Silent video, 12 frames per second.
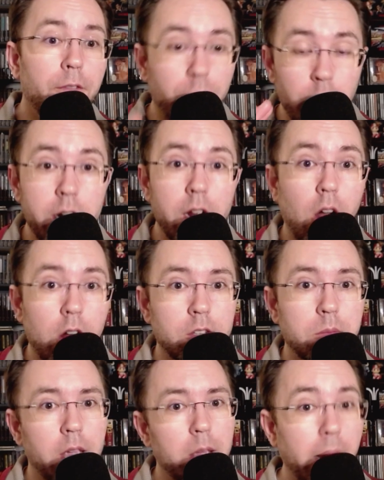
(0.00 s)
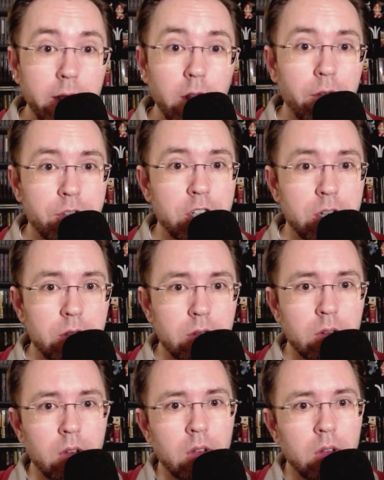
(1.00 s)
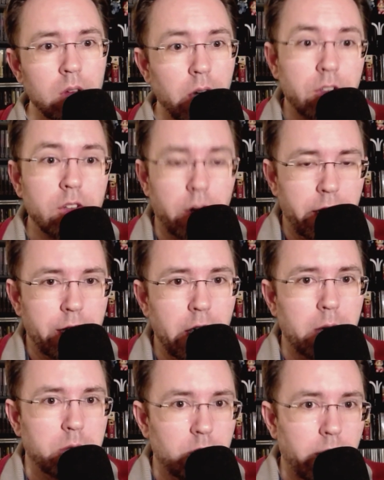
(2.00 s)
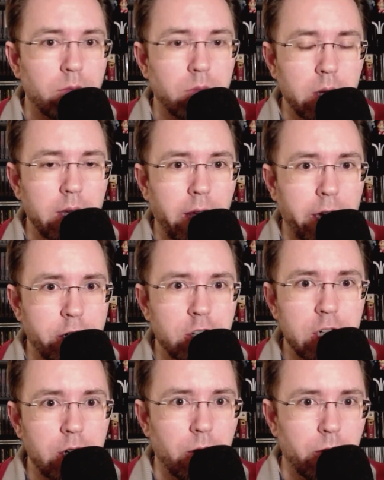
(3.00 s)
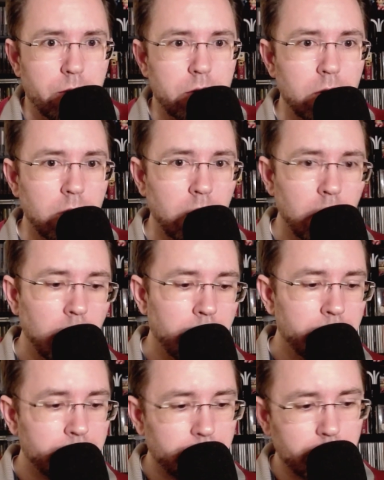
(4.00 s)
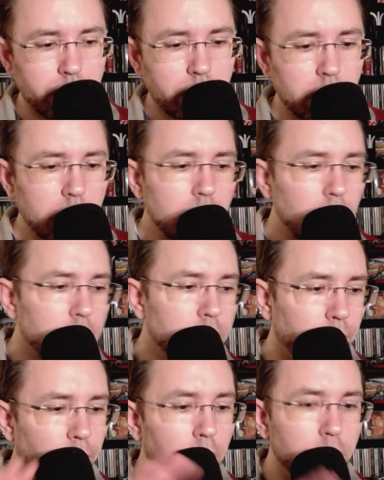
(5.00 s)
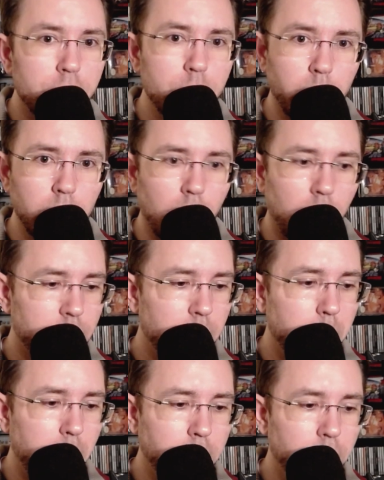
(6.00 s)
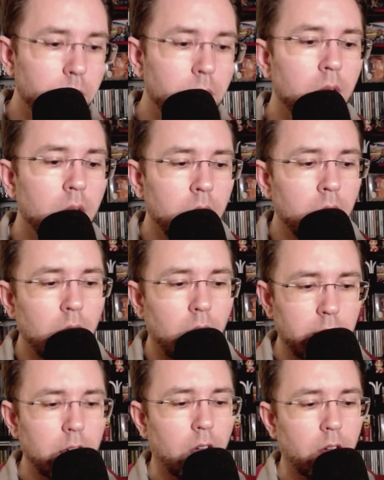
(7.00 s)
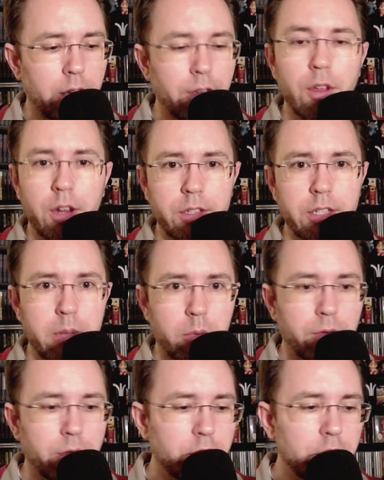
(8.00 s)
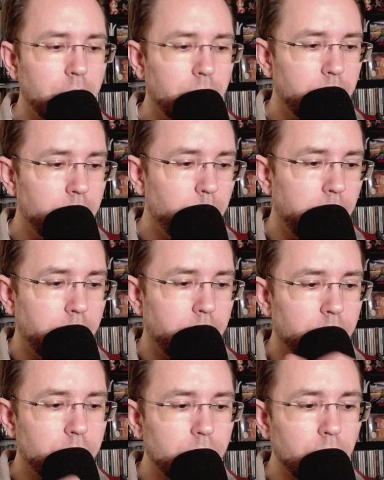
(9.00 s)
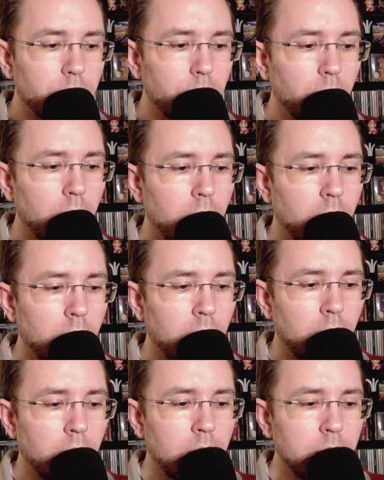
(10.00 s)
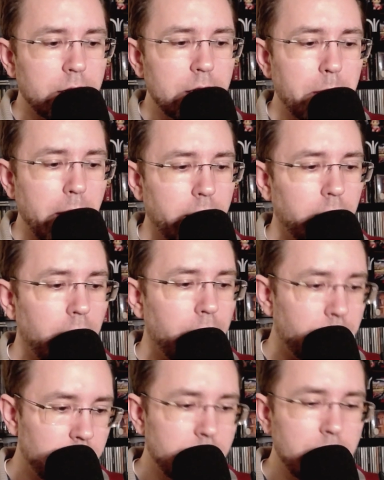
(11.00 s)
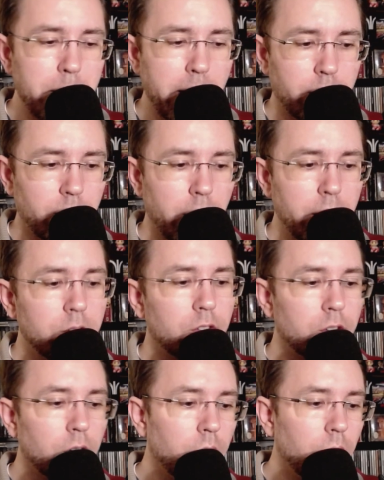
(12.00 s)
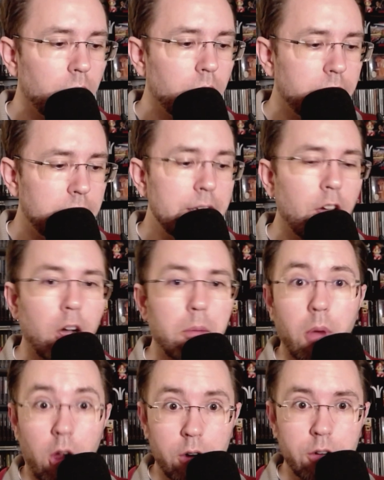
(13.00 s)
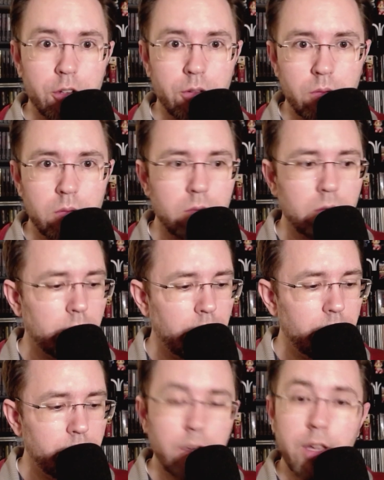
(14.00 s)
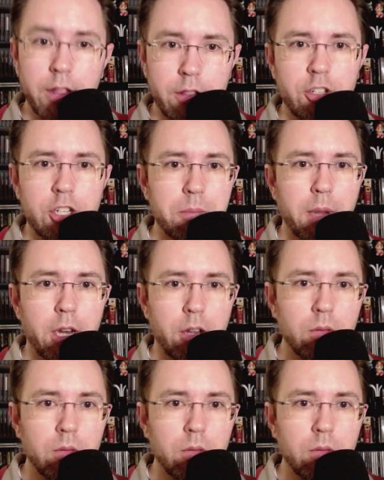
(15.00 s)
freaking awesome game. I love cheats. I suck at games, so I really like cheat codes. So first you unlock the menu. I'll, I'll give you an example of the cheat code that you would enter. Circle, D-pad left, D-pad right, circle, D up, R2. Okay, you get the cheat menu.